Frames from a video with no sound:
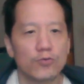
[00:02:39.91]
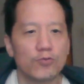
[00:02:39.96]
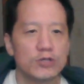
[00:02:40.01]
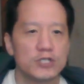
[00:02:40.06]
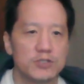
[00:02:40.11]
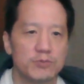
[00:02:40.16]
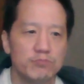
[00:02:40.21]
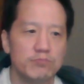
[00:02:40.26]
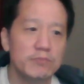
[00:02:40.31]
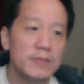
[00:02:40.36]

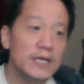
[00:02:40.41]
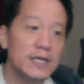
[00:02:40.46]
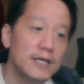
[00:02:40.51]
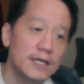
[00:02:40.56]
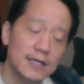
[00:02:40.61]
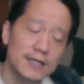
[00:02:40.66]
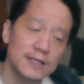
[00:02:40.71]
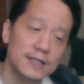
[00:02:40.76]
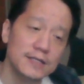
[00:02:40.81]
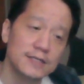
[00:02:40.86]
Which
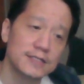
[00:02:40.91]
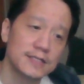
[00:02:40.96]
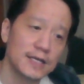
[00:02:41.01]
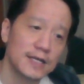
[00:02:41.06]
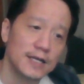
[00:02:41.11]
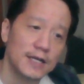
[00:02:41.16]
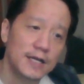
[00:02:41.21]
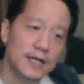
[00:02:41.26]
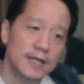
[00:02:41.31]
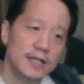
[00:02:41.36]
means
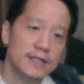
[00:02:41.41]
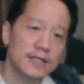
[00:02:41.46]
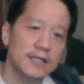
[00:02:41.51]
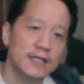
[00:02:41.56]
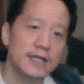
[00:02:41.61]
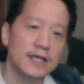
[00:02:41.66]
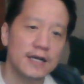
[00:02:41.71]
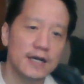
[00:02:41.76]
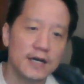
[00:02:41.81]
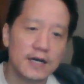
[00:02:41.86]

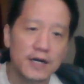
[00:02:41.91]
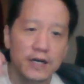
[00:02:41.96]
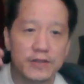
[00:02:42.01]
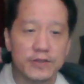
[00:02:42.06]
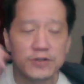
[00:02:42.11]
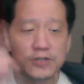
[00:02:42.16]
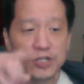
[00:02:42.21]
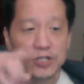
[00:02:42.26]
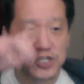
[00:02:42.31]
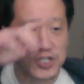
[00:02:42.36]
the
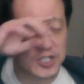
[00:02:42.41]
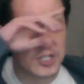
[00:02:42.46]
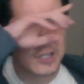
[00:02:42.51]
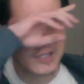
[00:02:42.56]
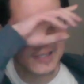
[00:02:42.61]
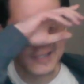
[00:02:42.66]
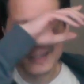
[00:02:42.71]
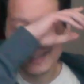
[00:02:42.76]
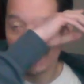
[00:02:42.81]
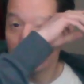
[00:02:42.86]
other
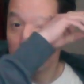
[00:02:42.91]
digits